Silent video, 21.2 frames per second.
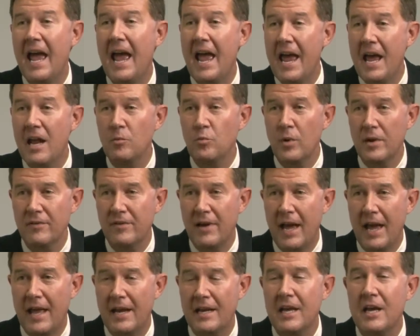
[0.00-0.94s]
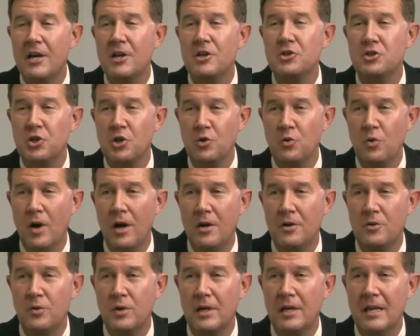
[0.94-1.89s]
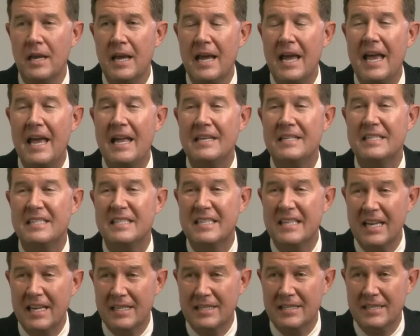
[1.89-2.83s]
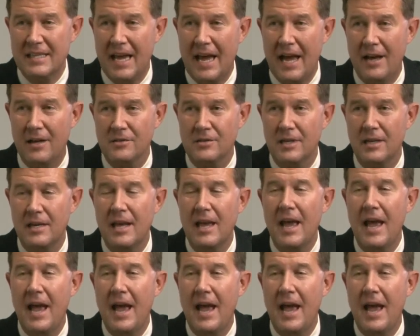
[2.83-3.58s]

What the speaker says: and we've had 206,000